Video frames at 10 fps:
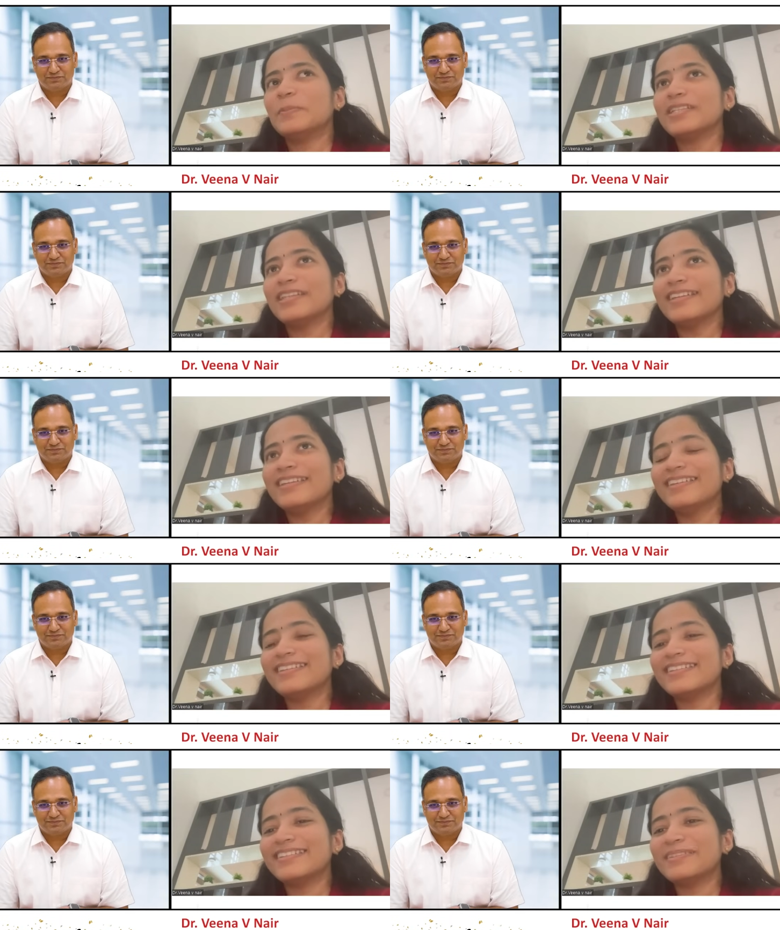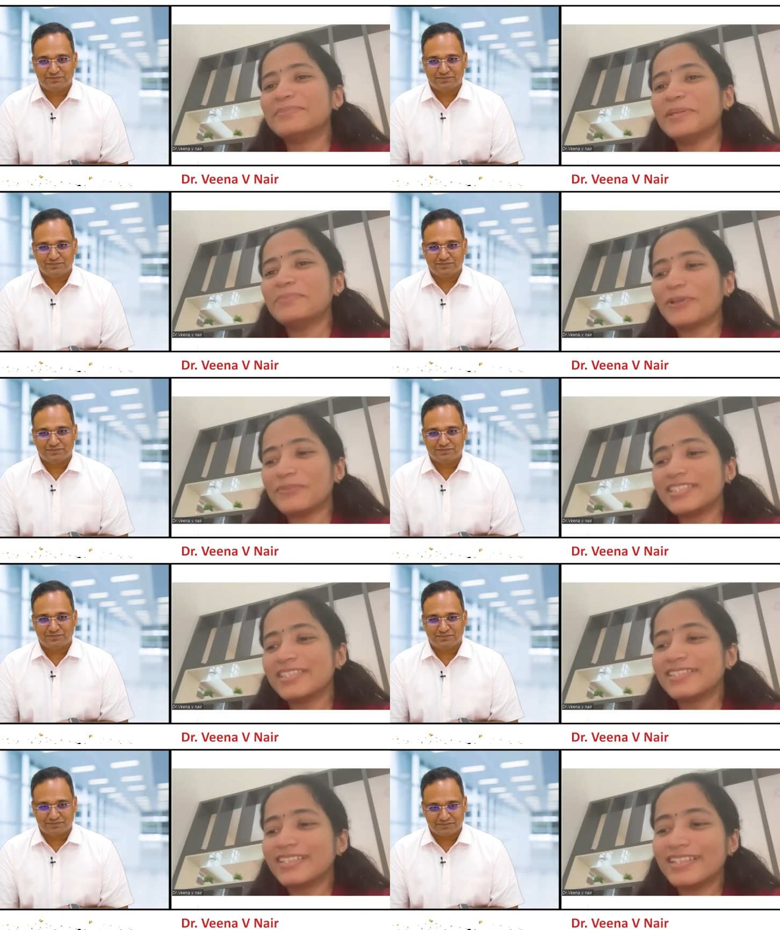Speaker 1: But then uh, my
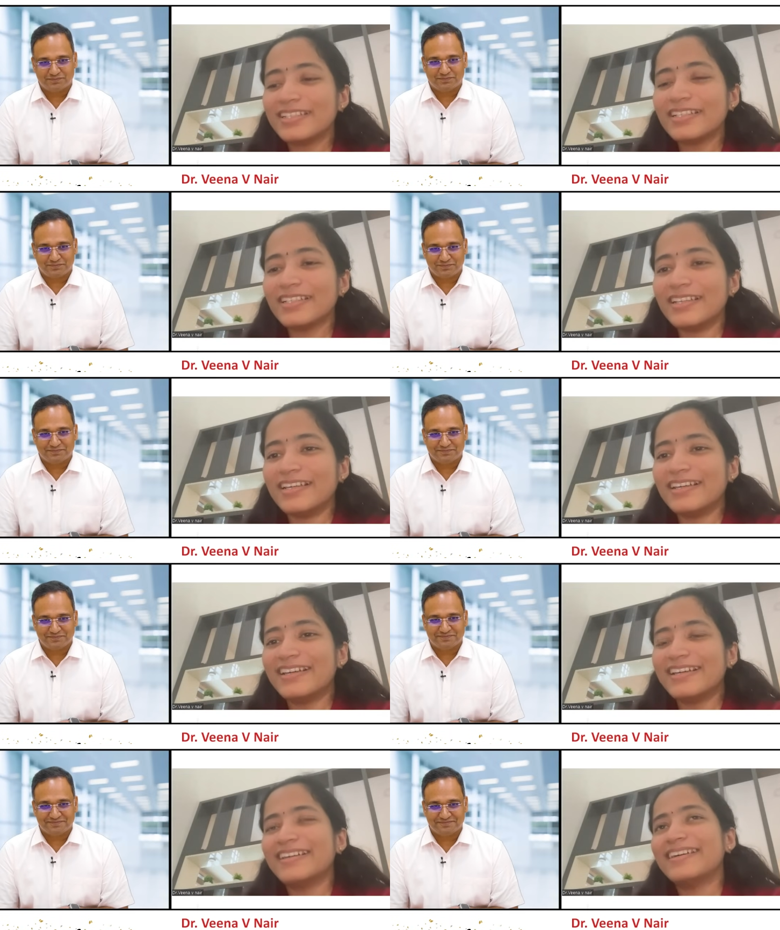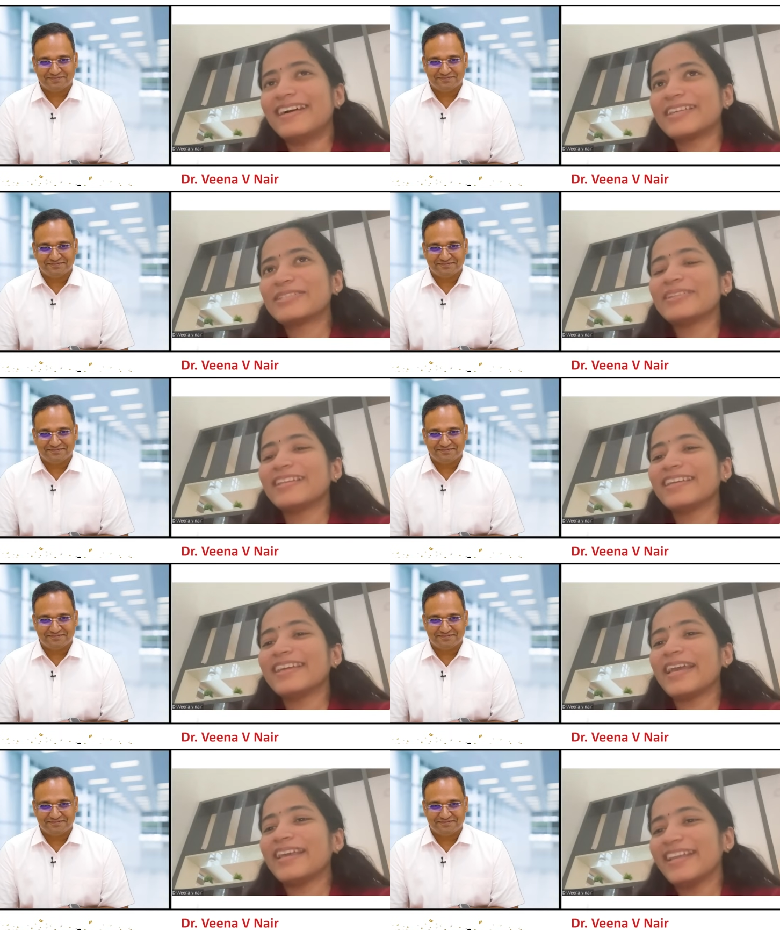professors here uh,
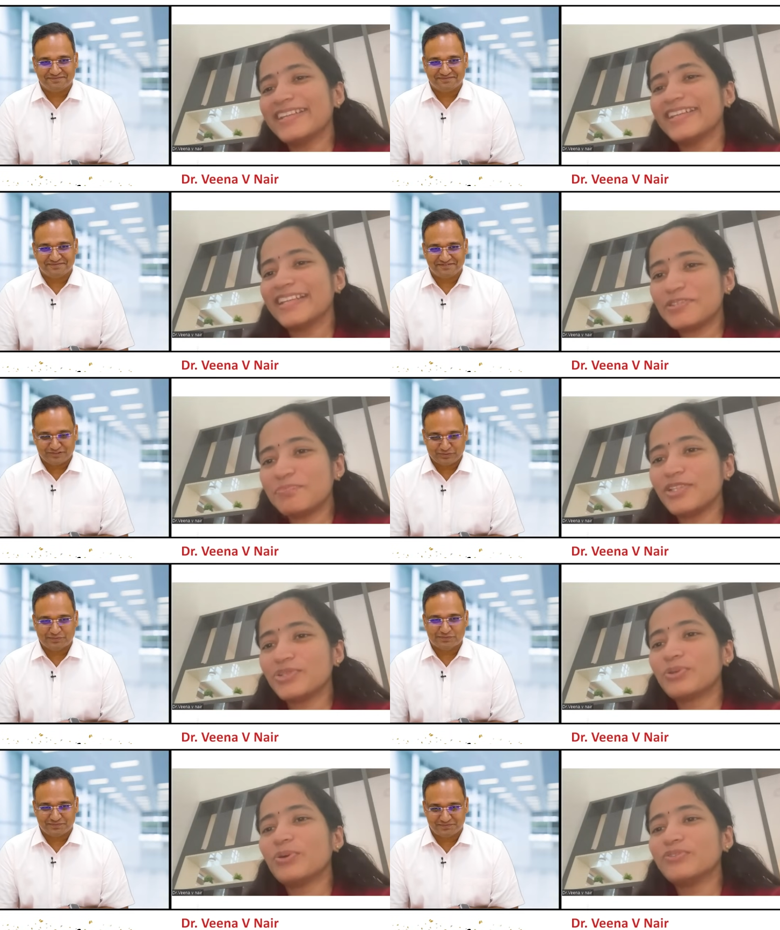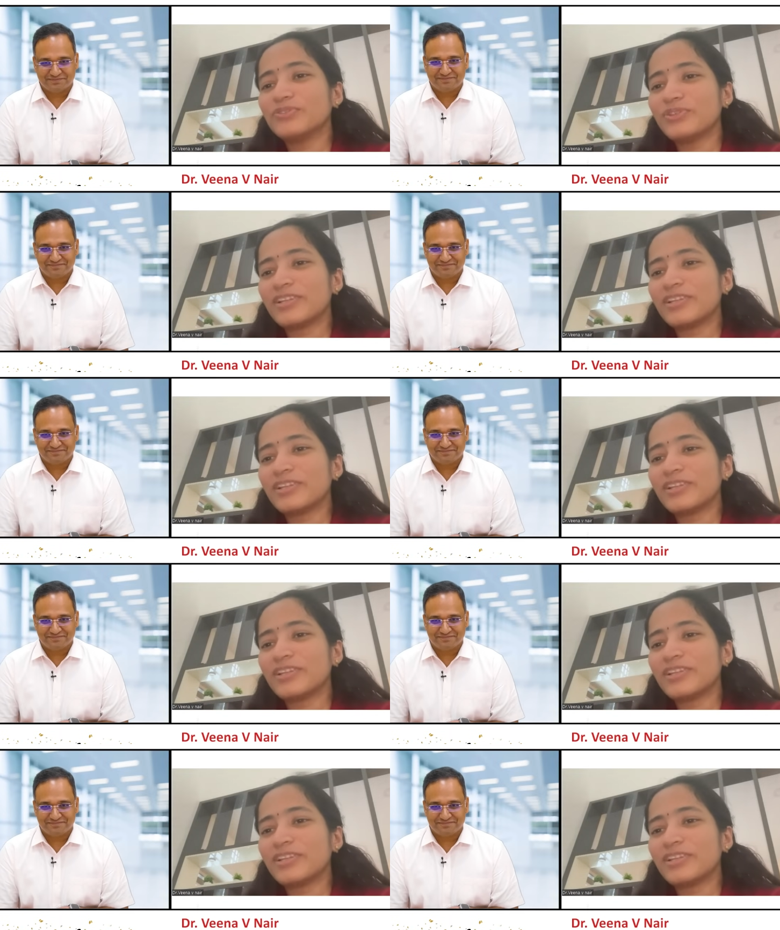actually encouraged me to go for